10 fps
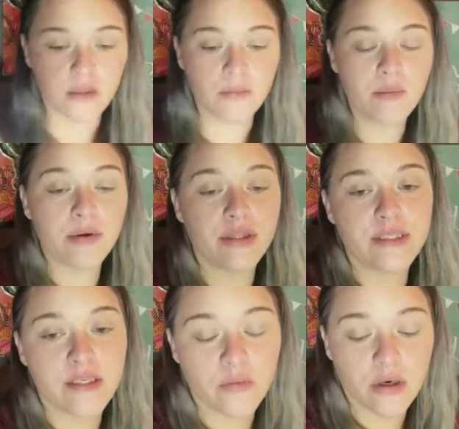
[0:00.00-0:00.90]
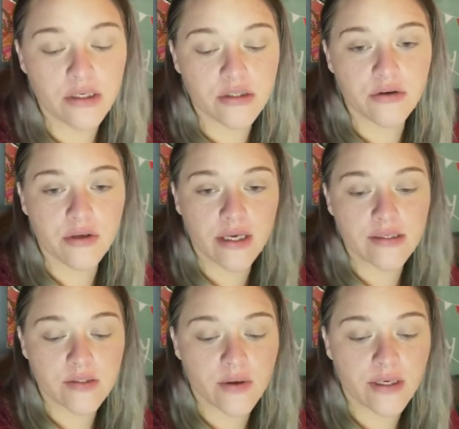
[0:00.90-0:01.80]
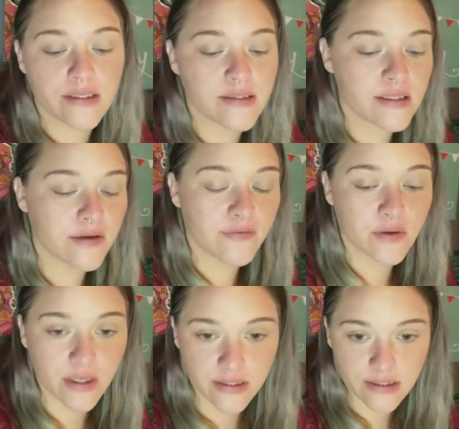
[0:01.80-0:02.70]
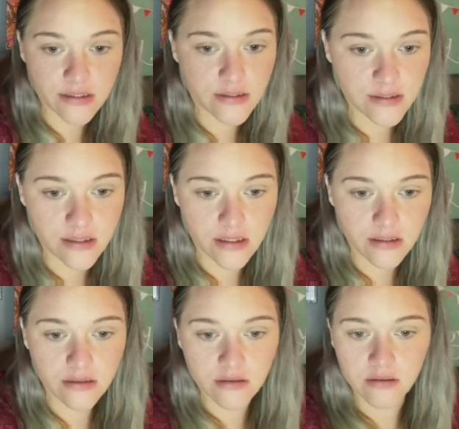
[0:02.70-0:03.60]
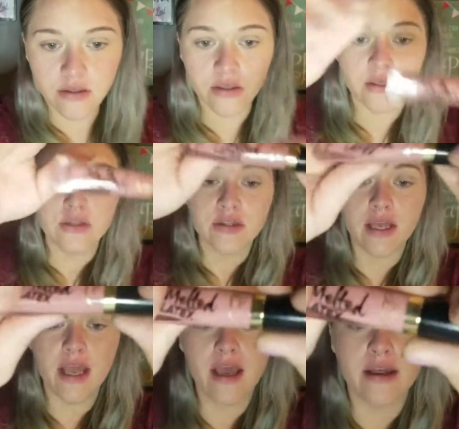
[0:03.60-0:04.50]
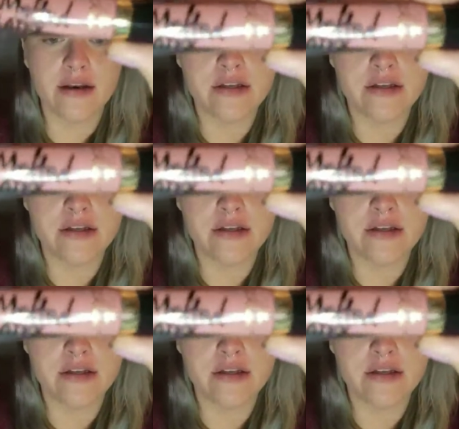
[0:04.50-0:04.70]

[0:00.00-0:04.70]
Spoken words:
let me put this here while I show you guys so I can see if you guys can see it. They had